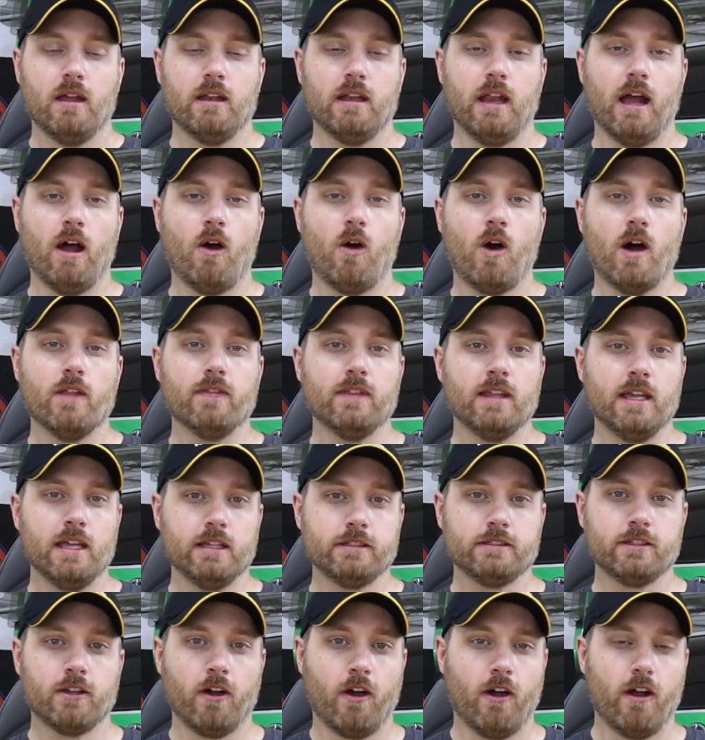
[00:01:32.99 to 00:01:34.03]
Now on
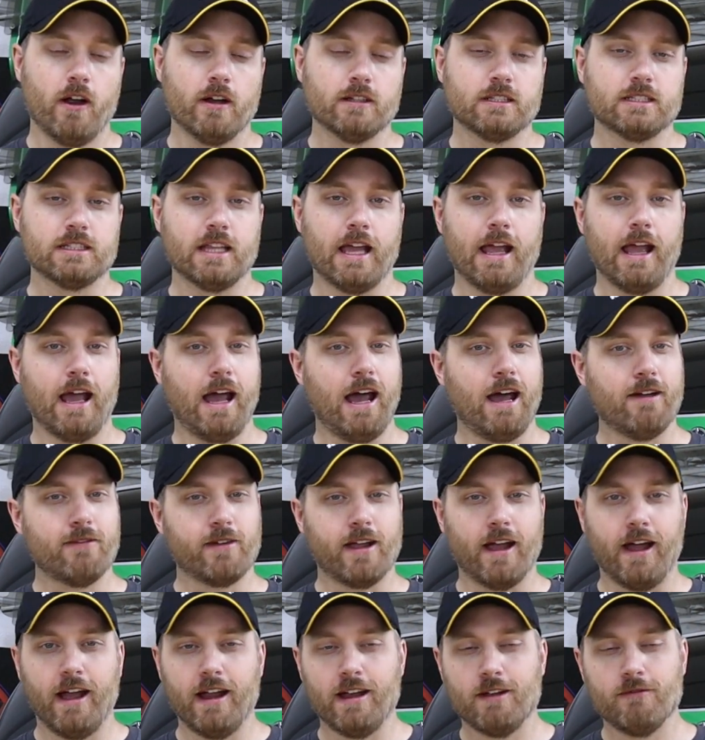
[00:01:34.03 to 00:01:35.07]
these carts, they have
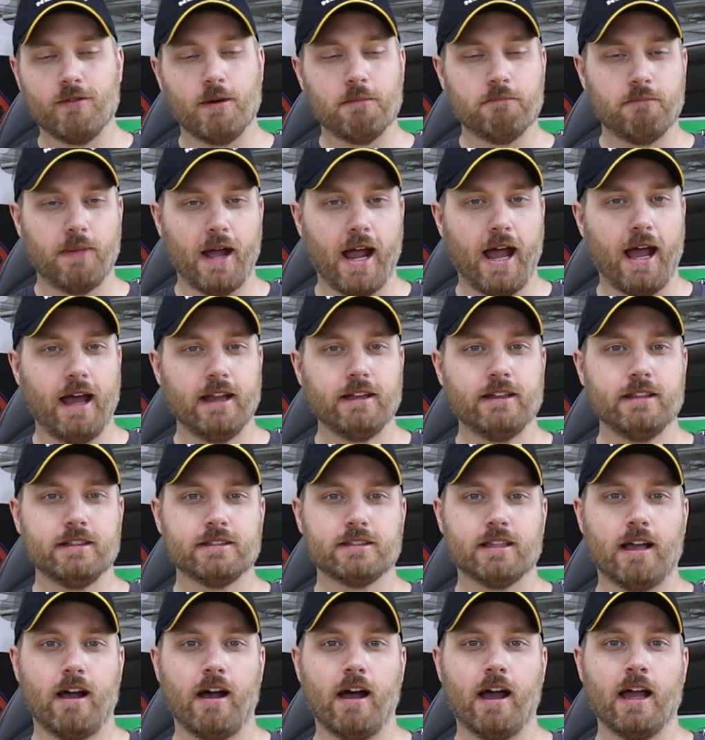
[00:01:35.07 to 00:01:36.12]
kind of a bad
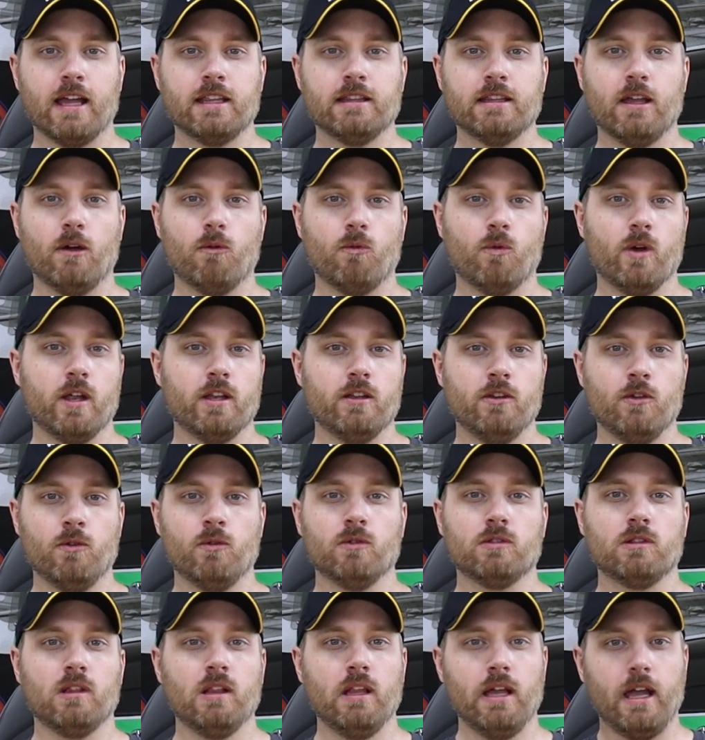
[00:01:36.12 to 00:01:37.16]
design that when
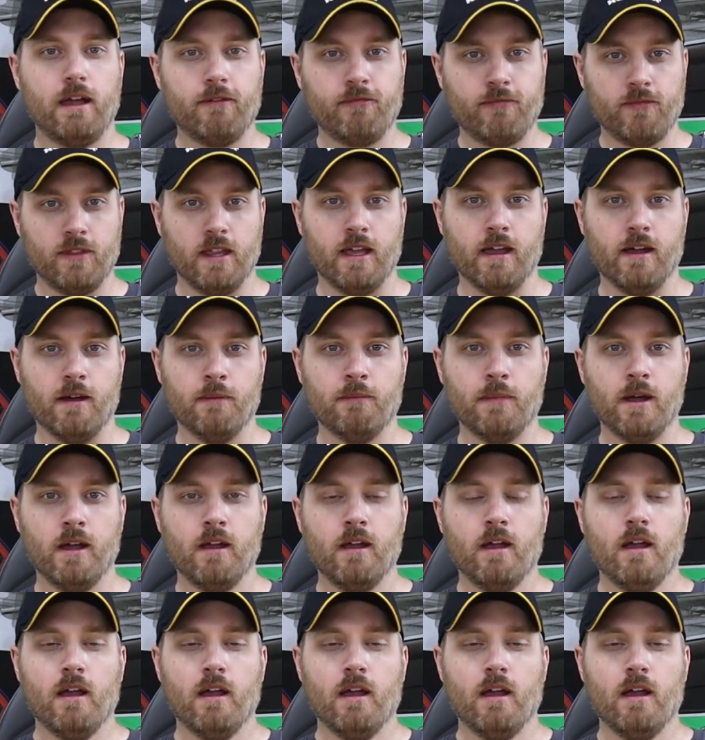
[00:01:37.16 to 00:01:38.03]
you lift them,